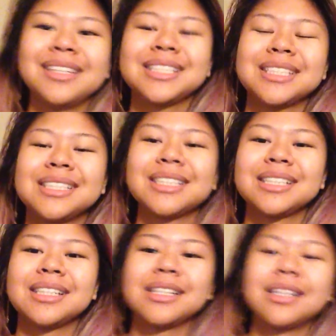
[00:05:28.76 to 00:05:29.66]
it's
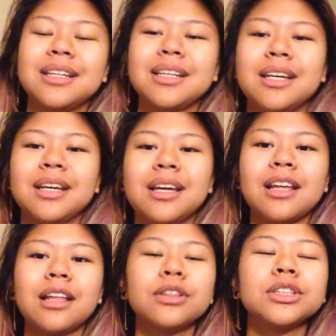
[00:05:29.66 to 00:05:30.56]

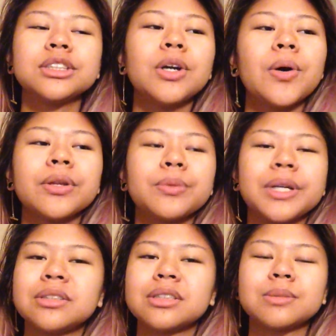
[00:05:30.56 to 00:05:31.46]
there's no other
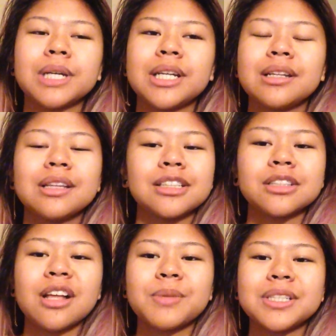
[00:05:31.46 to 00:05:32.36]
way to explain it, and
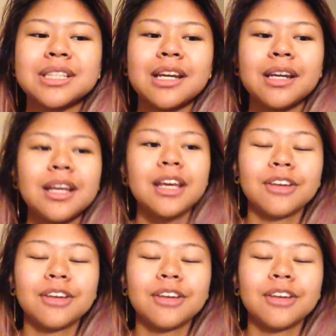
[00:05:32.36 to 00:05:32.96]
that's all I'm gonna say.